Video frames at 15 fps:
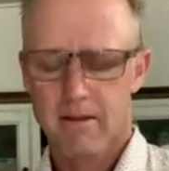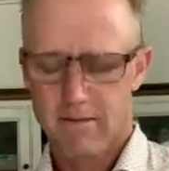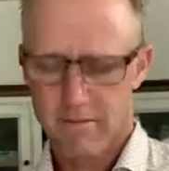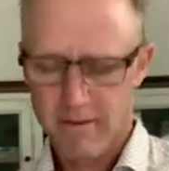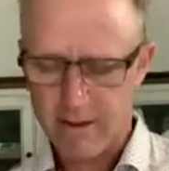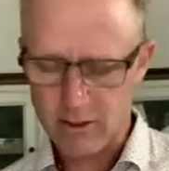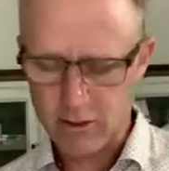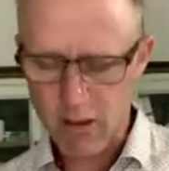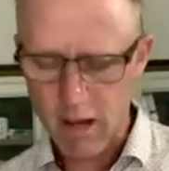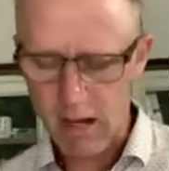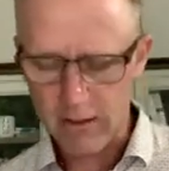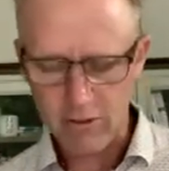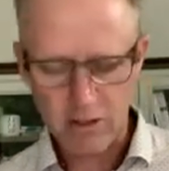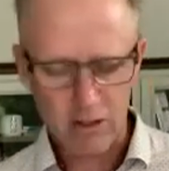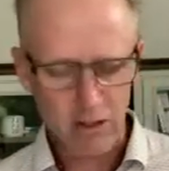Father God,
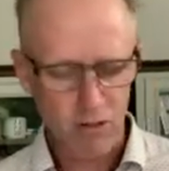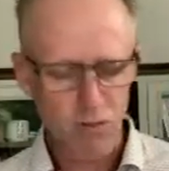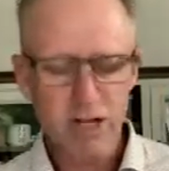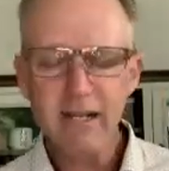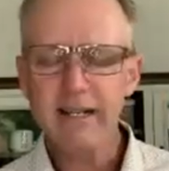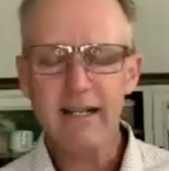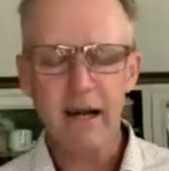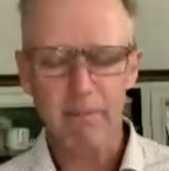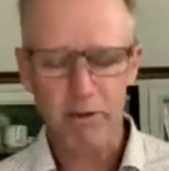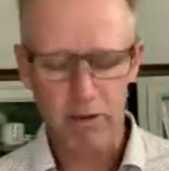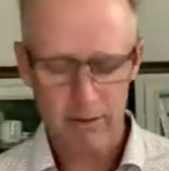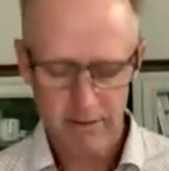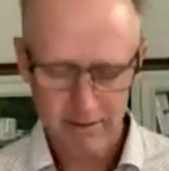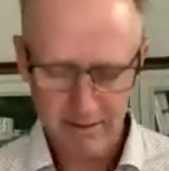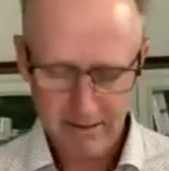I'm just going to read a
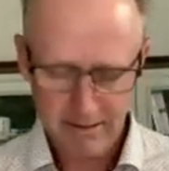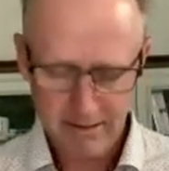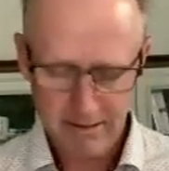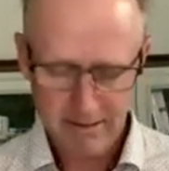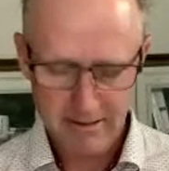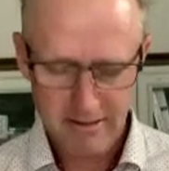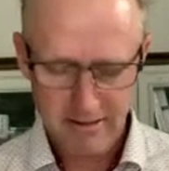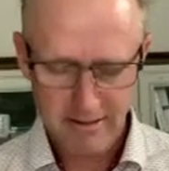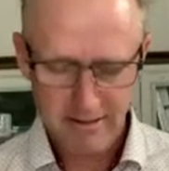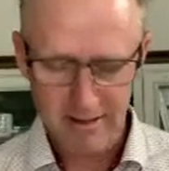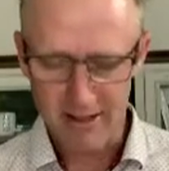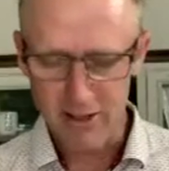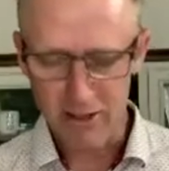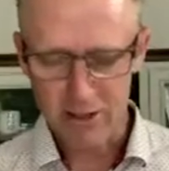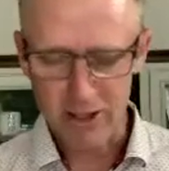couple.
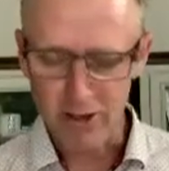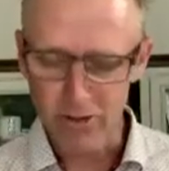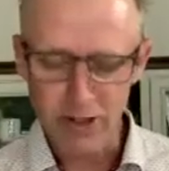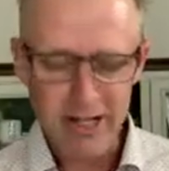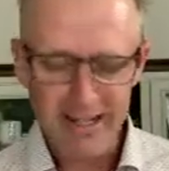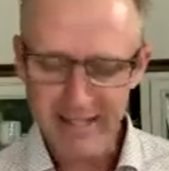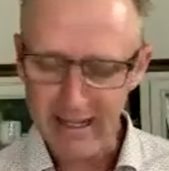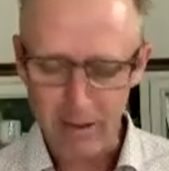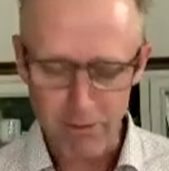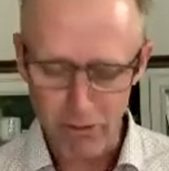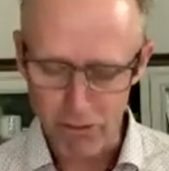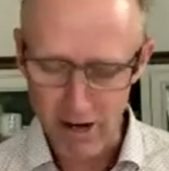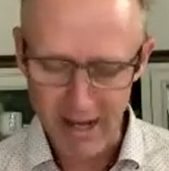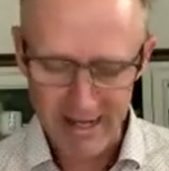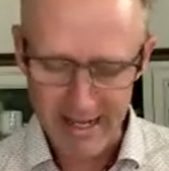I'm just going to read a couple
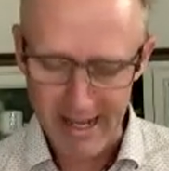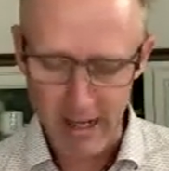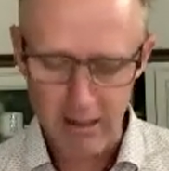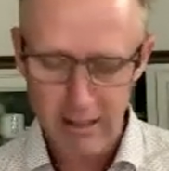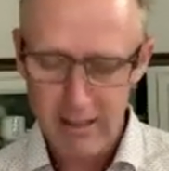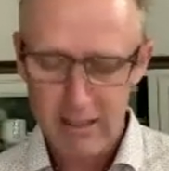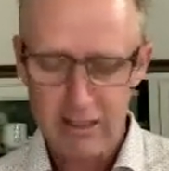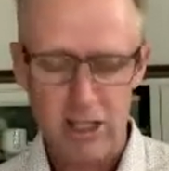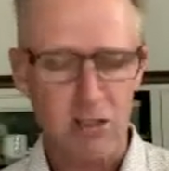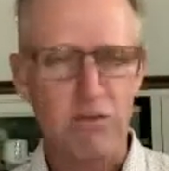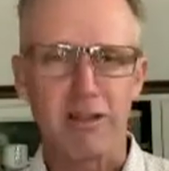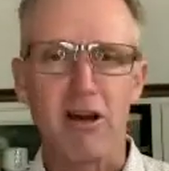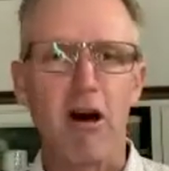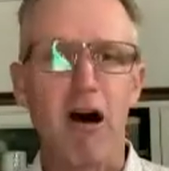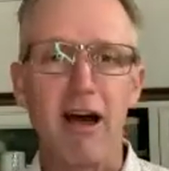right now, just
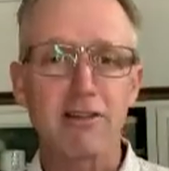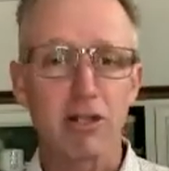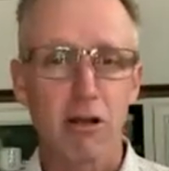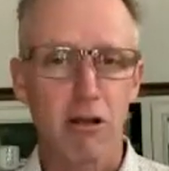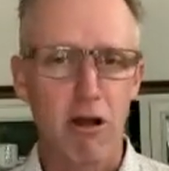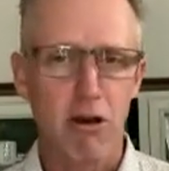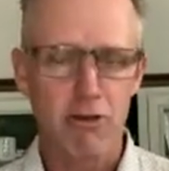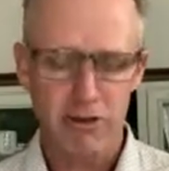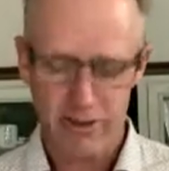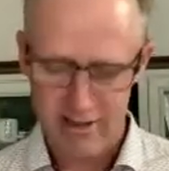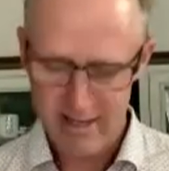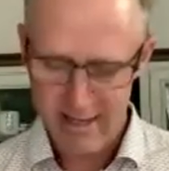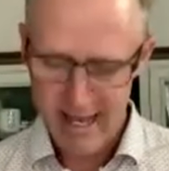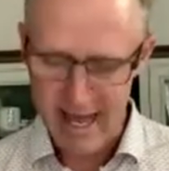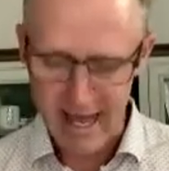with your eyes closed,
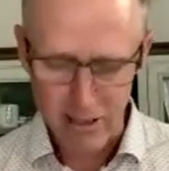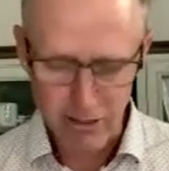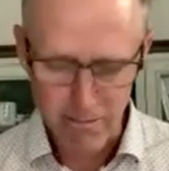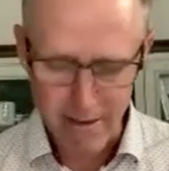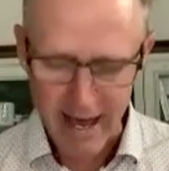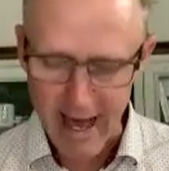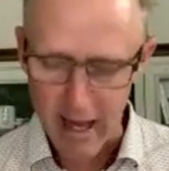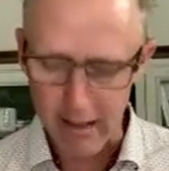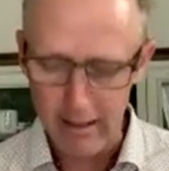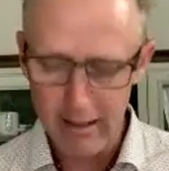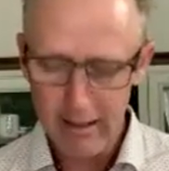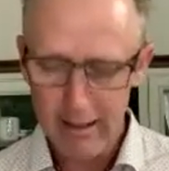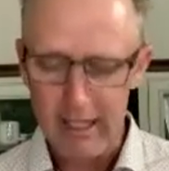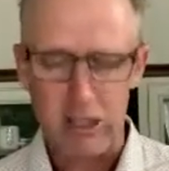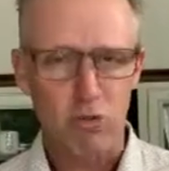heads bowed.
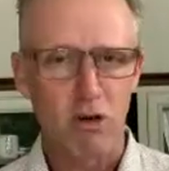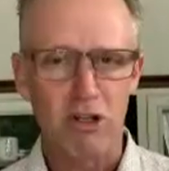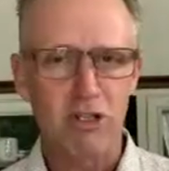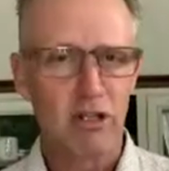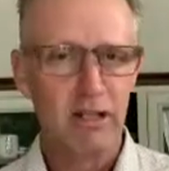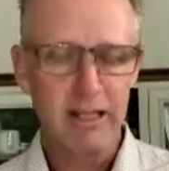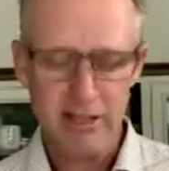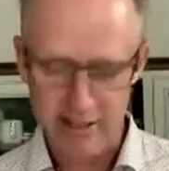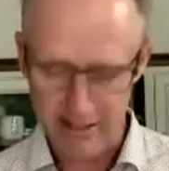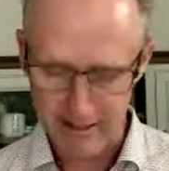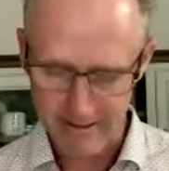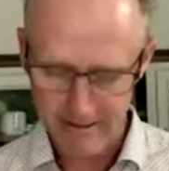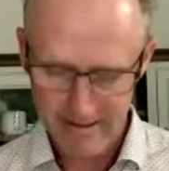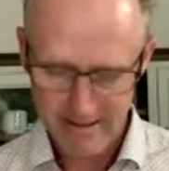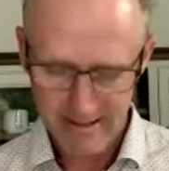I just want you to
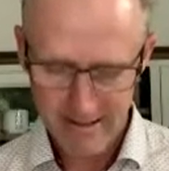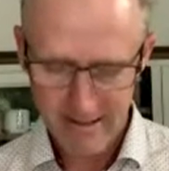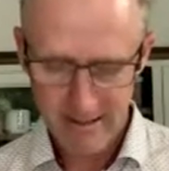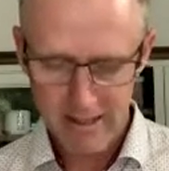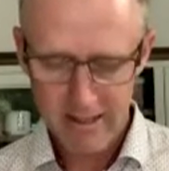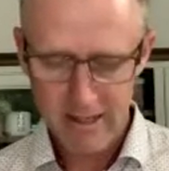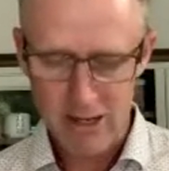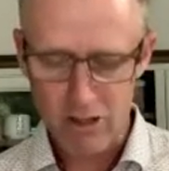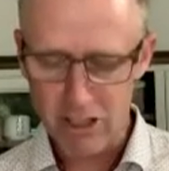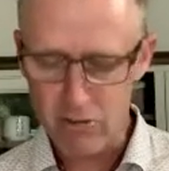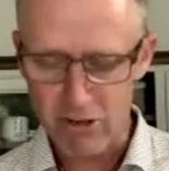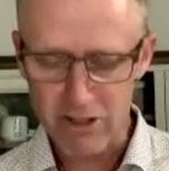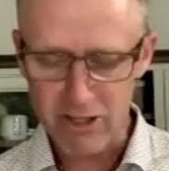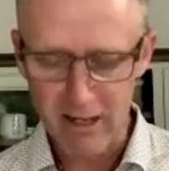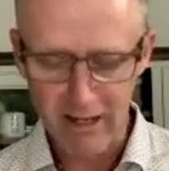listen. I just
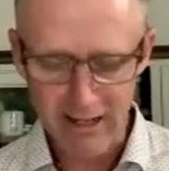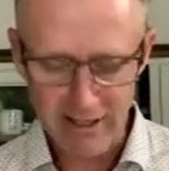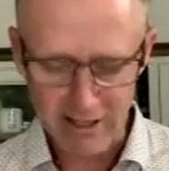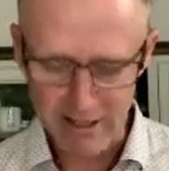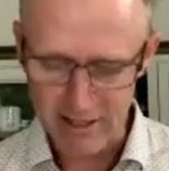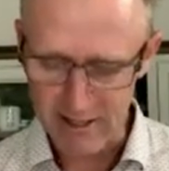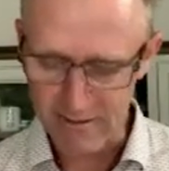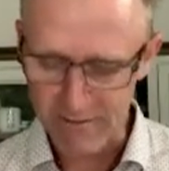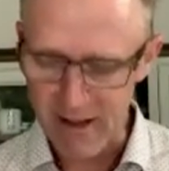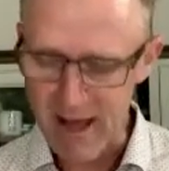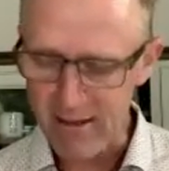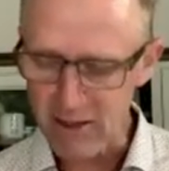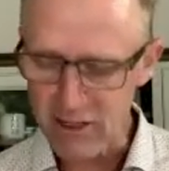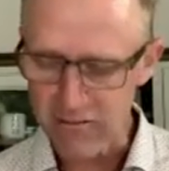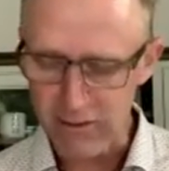want you to listen to the
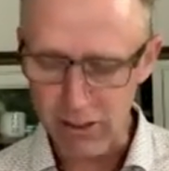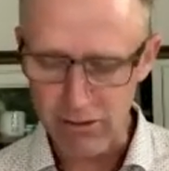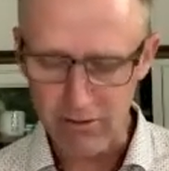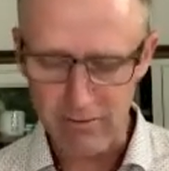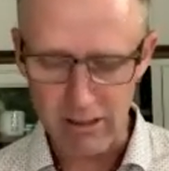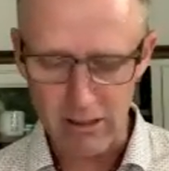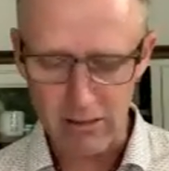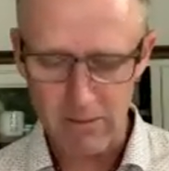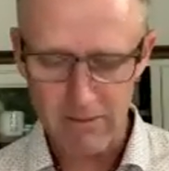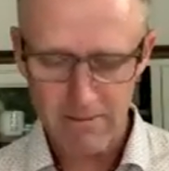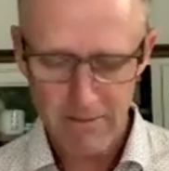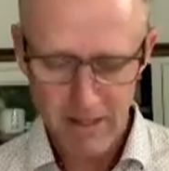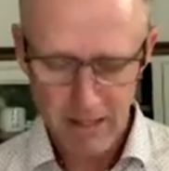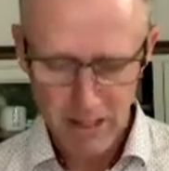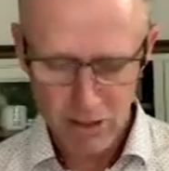Father's view of you.
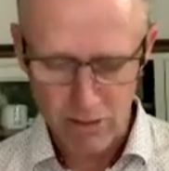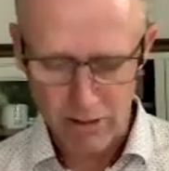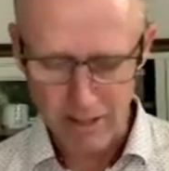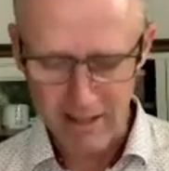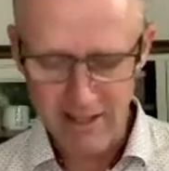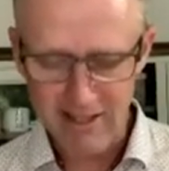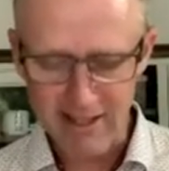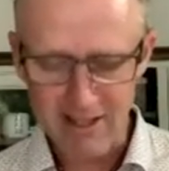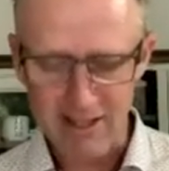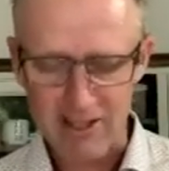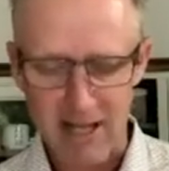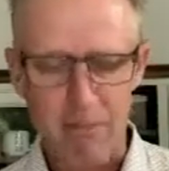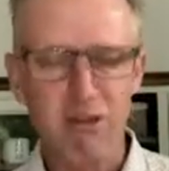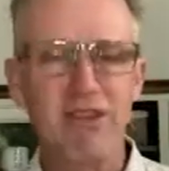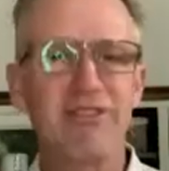I just want you to listen to
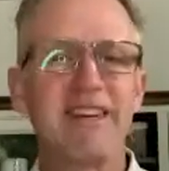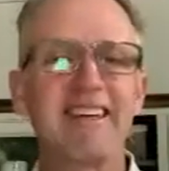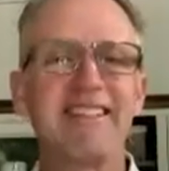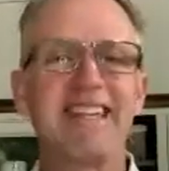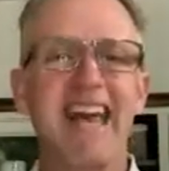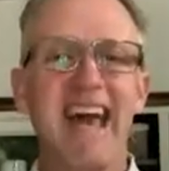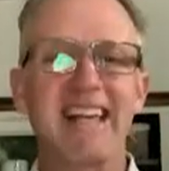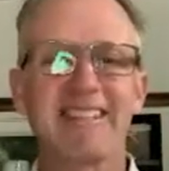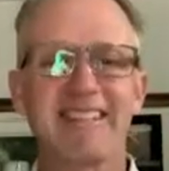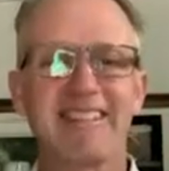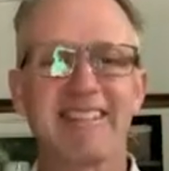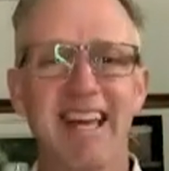some of the things he has to